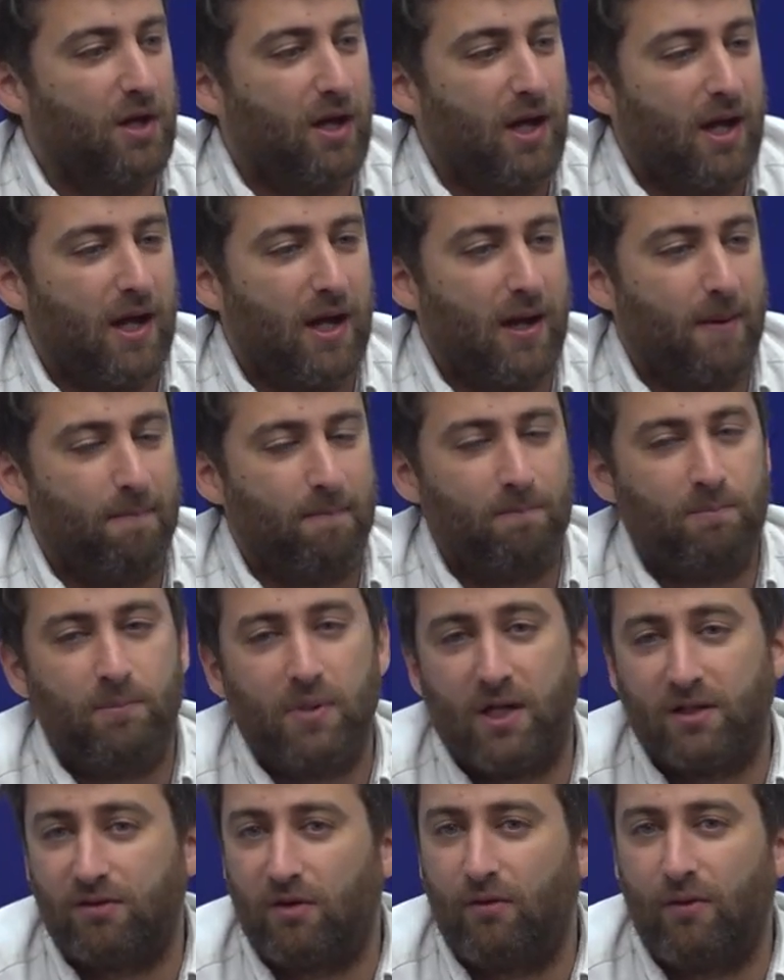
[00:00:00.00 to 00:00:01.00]

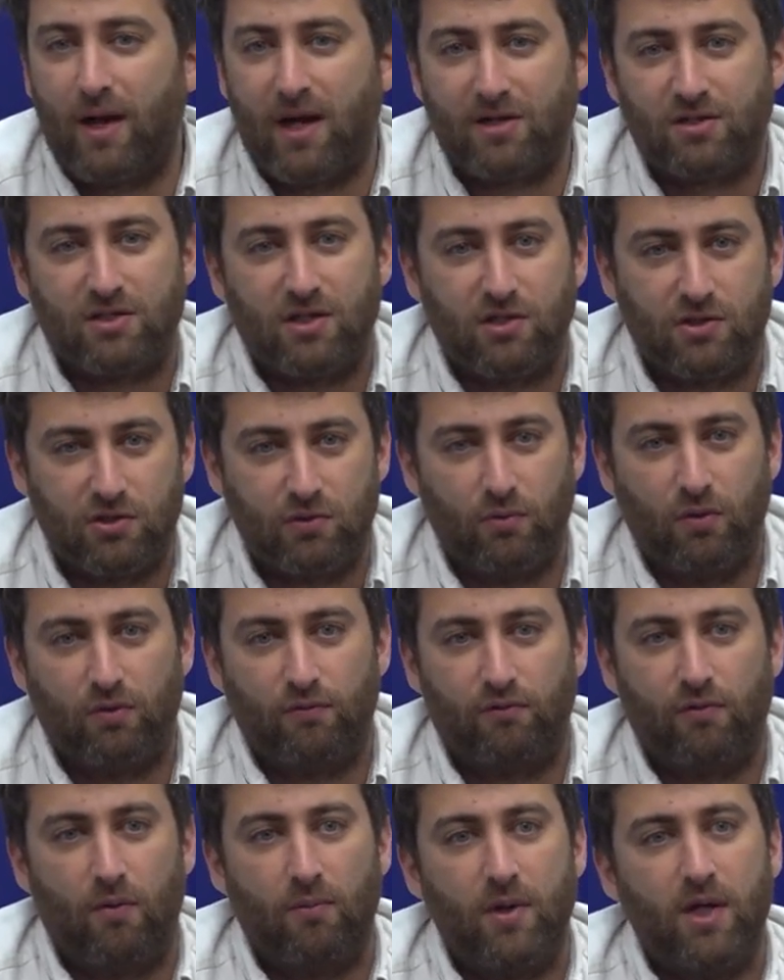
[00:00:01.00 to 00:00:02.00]
better access to
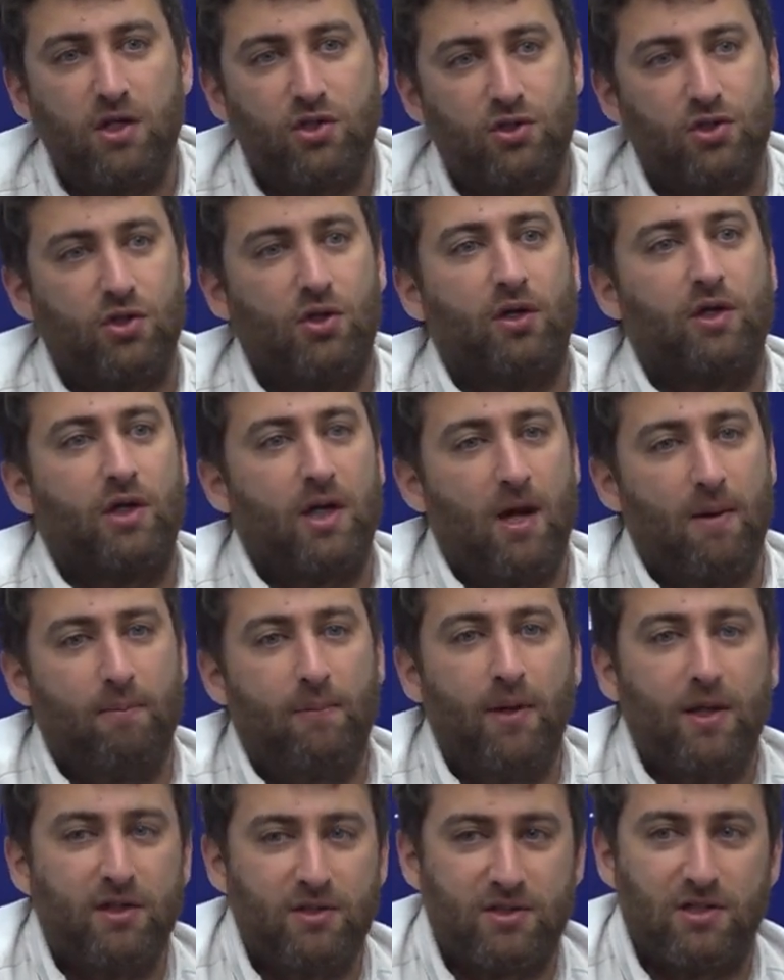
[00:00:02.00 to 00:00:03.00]
information,
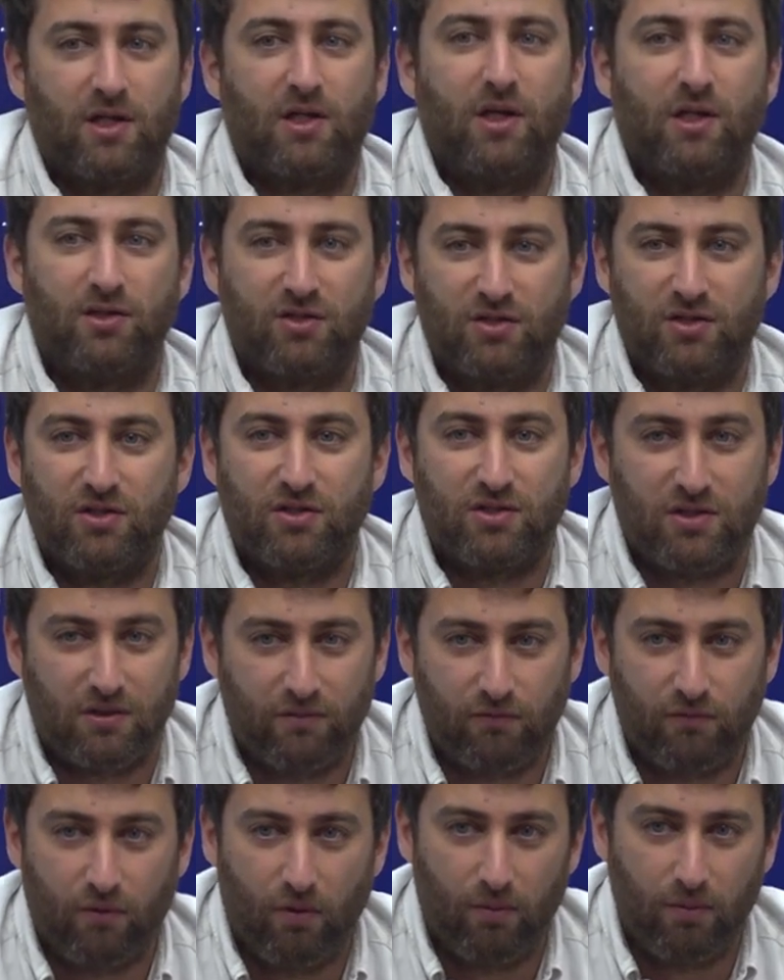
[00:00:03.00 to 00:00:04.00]
campaigns against
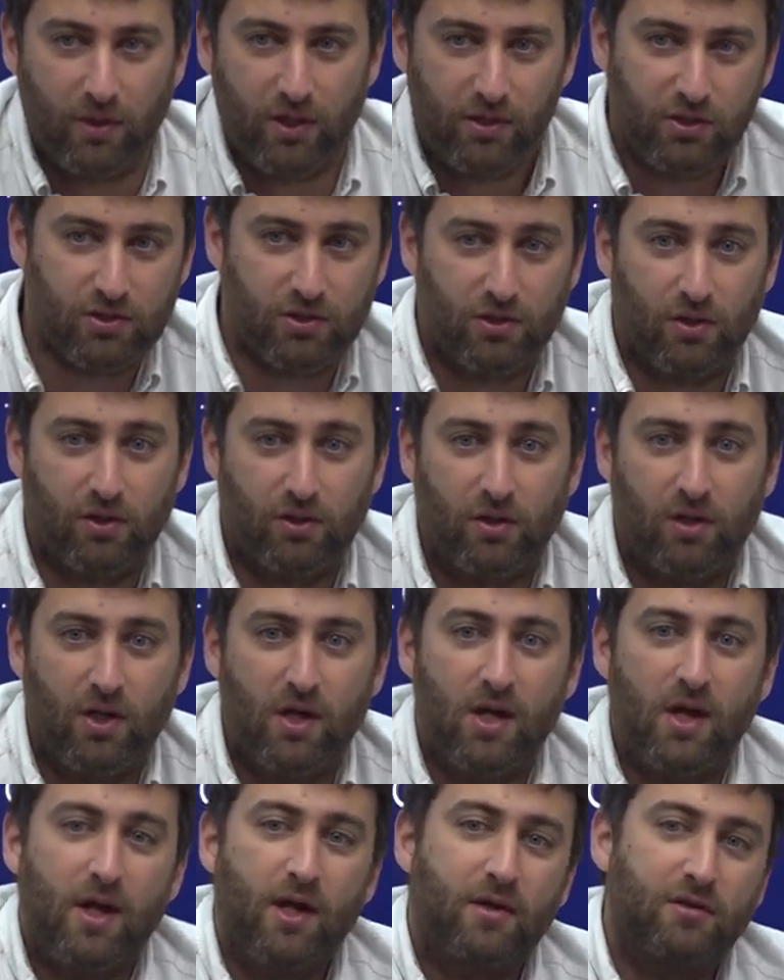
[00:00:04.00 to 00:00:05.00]
disinformation.
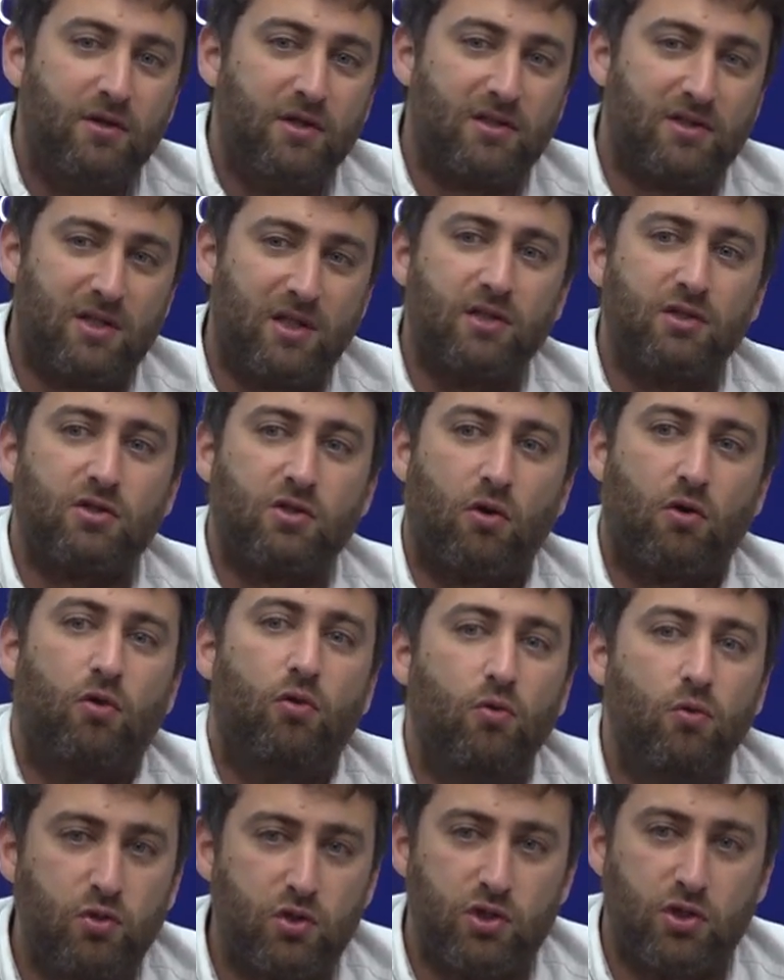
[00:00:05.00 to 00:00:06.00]
These things are
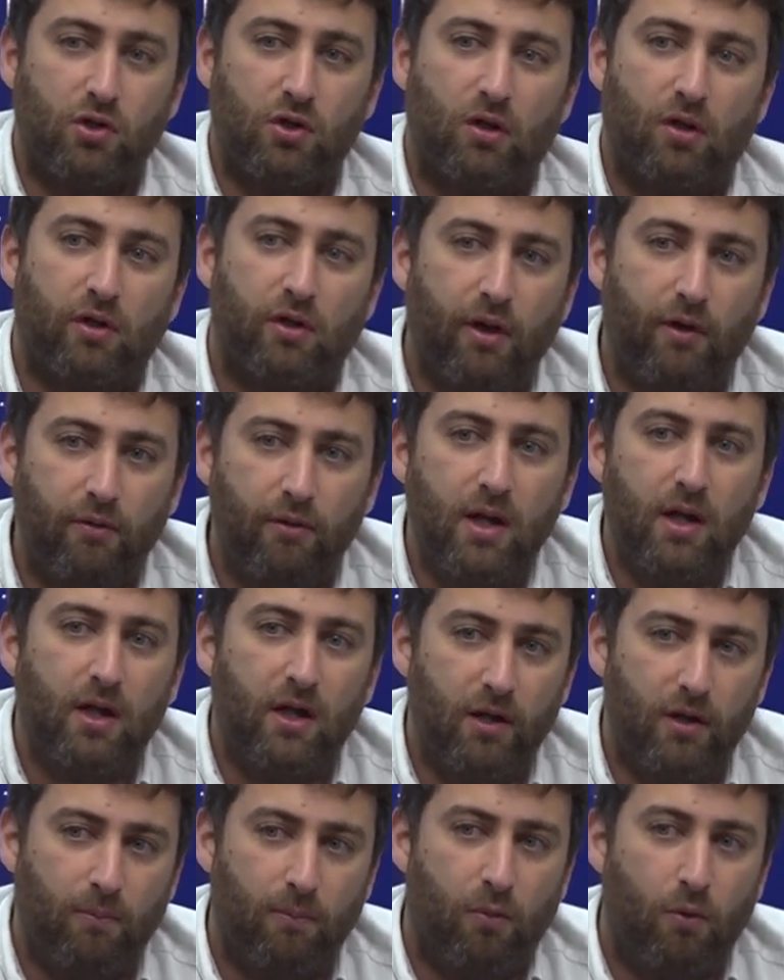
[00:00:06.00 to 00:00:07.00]
crucial, they're
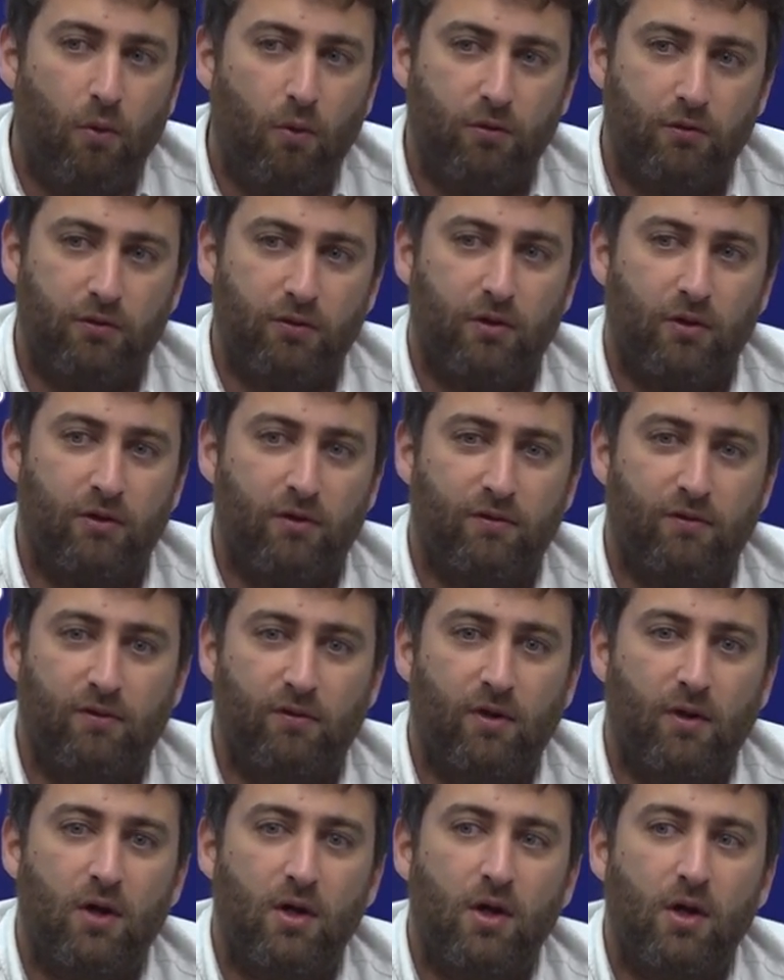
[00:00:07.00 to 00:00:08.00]
really
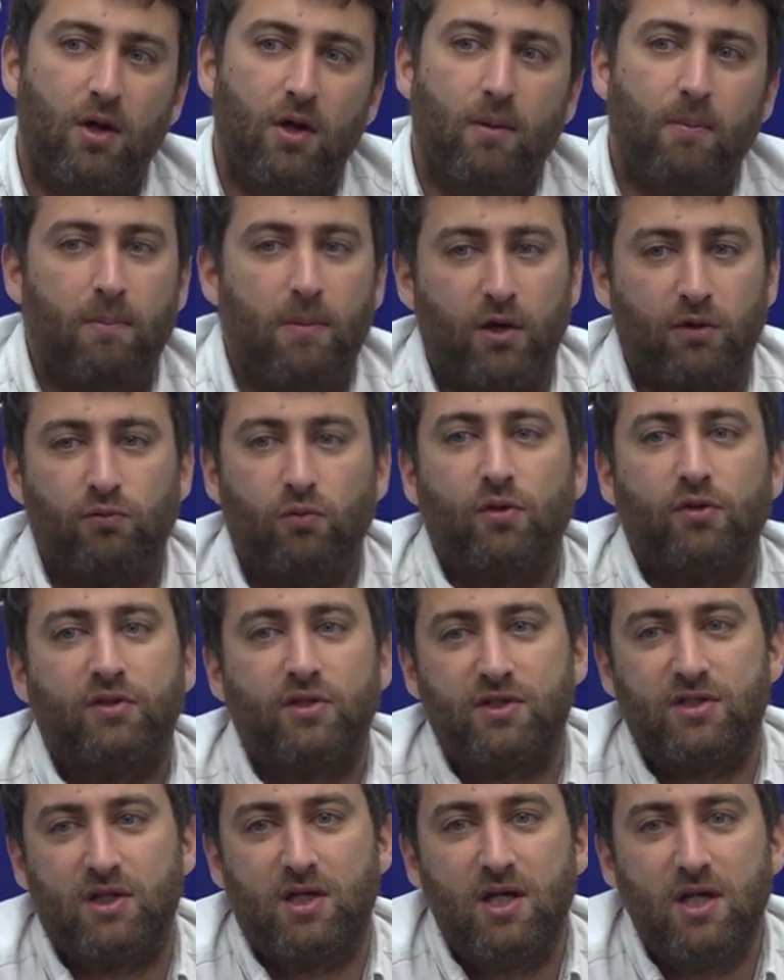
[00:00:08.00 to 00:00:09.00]
important. But what
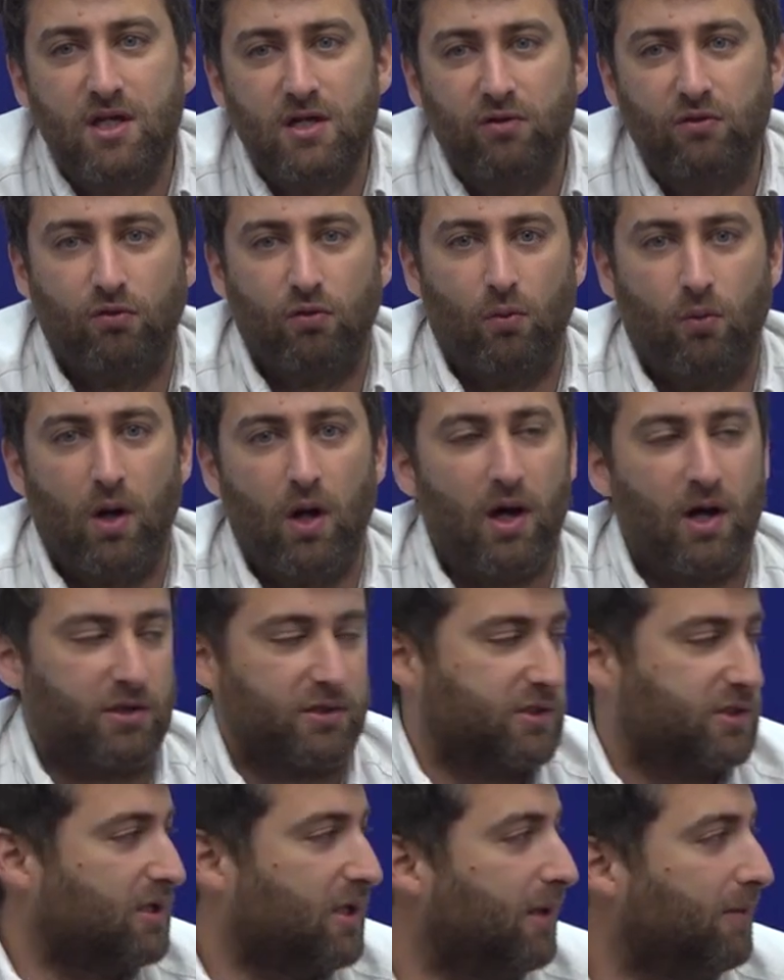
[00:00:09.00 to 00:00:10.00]
is key to
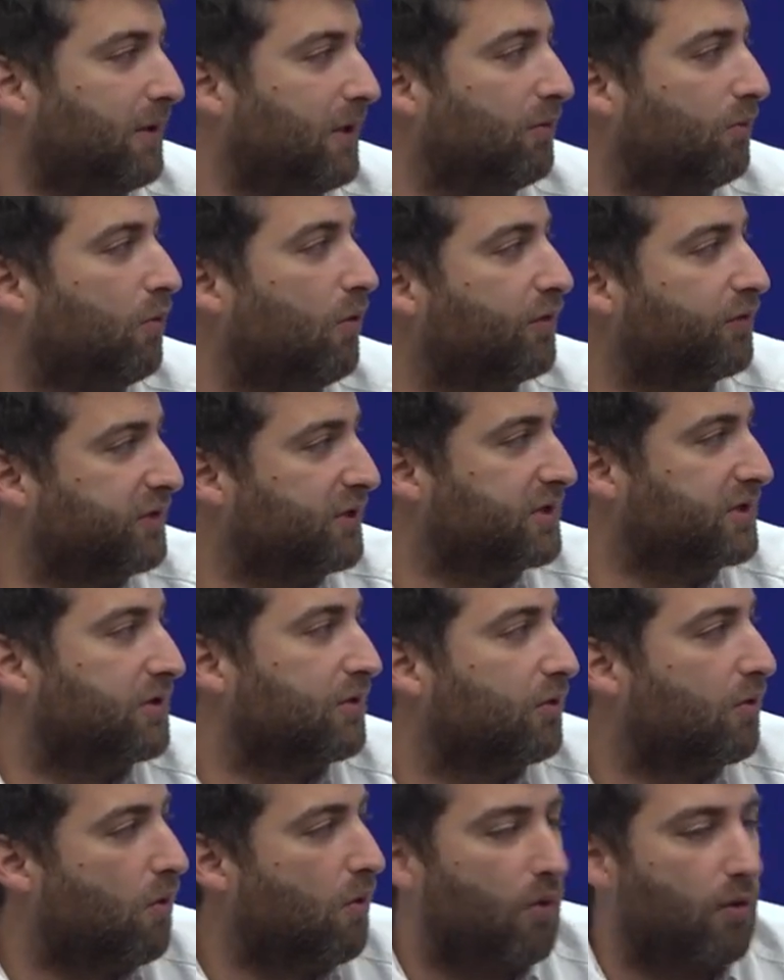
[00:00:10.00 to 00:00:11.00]
us, I mean, what is
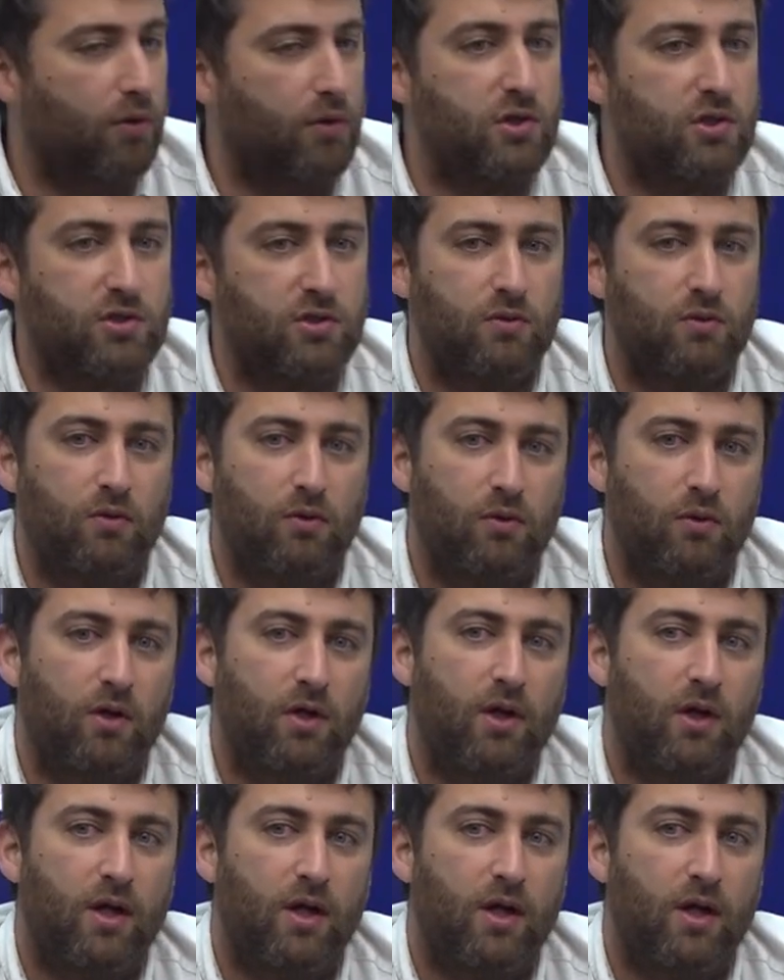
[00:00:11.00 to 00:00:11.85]
the core issue,